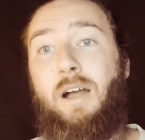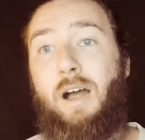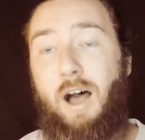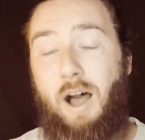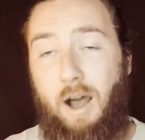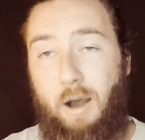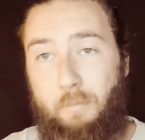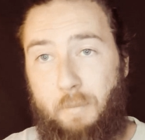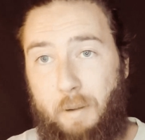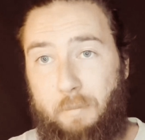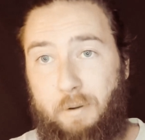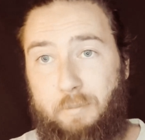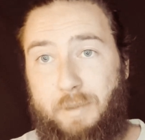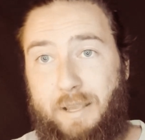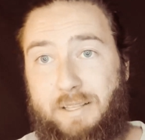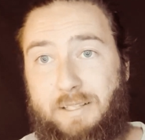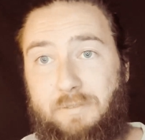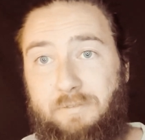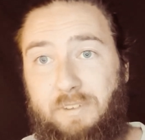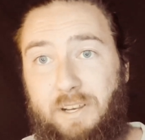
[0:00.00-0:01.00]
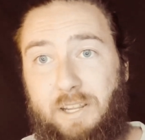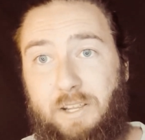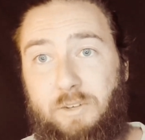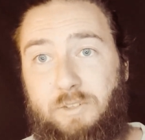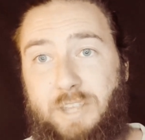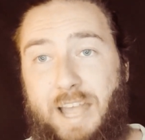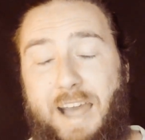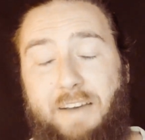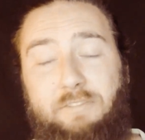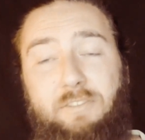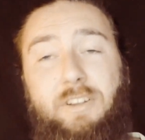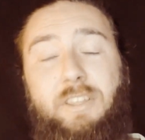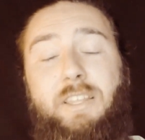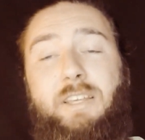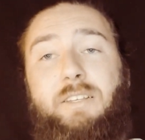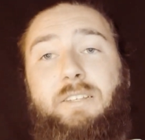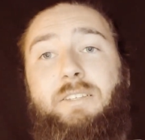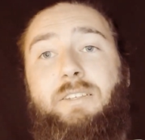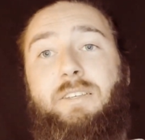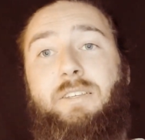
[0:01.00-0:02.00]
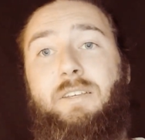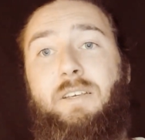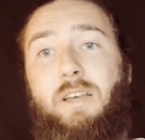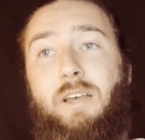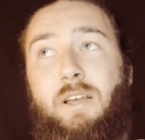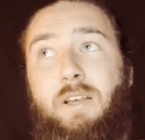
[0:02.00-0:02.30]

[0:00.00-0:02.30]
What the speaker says: I'm going to make some videos after this,